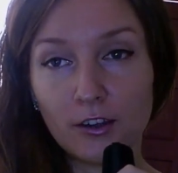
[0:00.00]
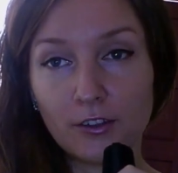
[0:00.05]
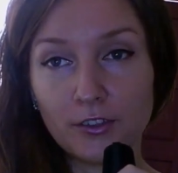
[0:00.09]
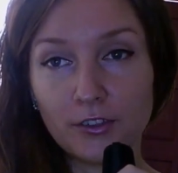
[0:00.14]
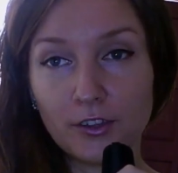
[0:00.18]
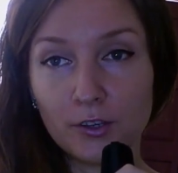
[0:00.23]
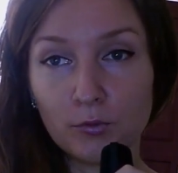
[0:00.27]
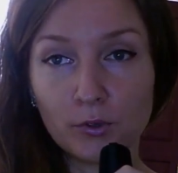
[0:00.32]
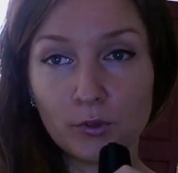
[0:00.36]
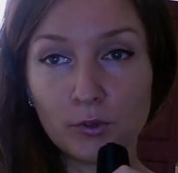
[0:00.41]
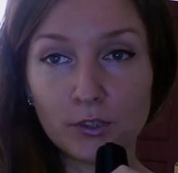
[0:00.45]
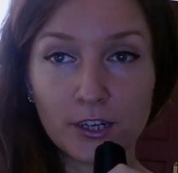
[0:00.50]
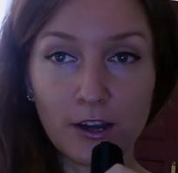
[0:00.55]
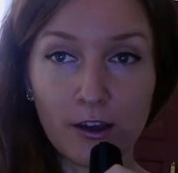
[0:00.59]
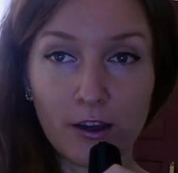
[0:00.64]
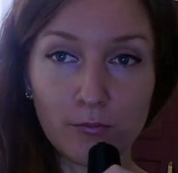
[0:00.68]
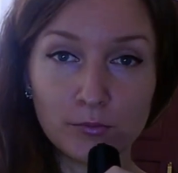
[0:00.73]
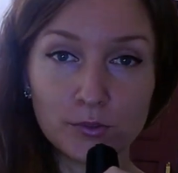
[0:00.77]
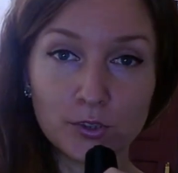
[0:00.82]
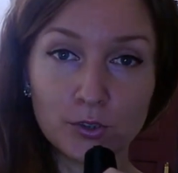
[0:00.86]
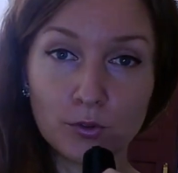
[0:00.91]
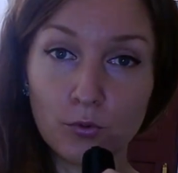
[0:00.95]
they would
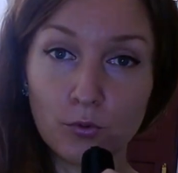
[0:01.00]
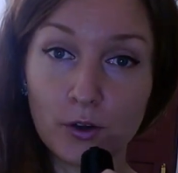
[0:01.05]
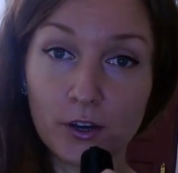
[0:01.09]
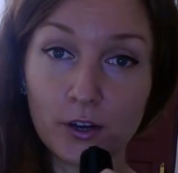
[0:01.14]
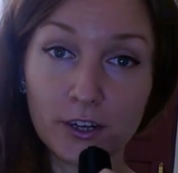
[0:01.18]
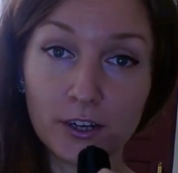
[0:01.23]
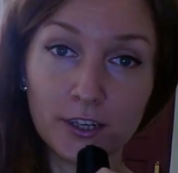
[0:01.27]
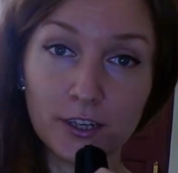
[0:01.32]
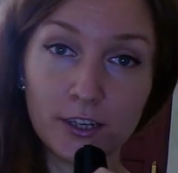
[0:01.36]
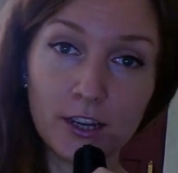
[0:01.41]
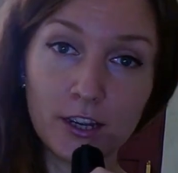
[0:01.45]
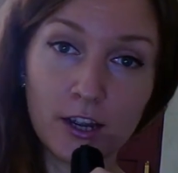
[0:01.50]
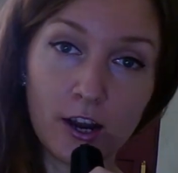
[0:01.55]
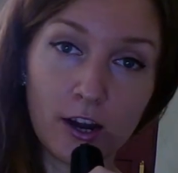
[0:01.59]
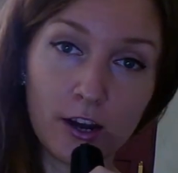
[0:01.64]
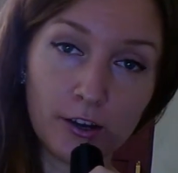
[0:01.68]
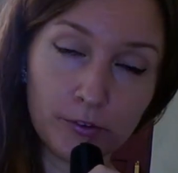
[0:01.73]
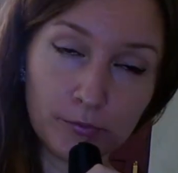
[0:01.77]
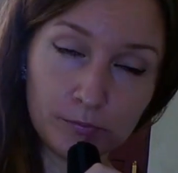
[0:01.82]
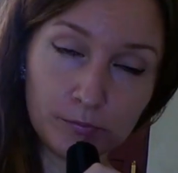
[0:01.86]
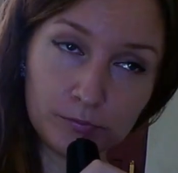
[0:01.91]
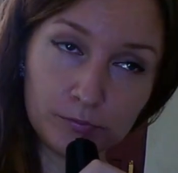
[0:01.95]
come to work
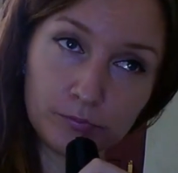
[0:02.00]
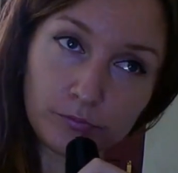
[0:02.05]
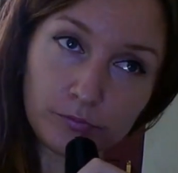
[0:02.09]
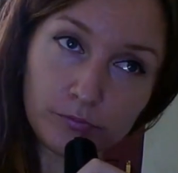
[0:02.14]
here.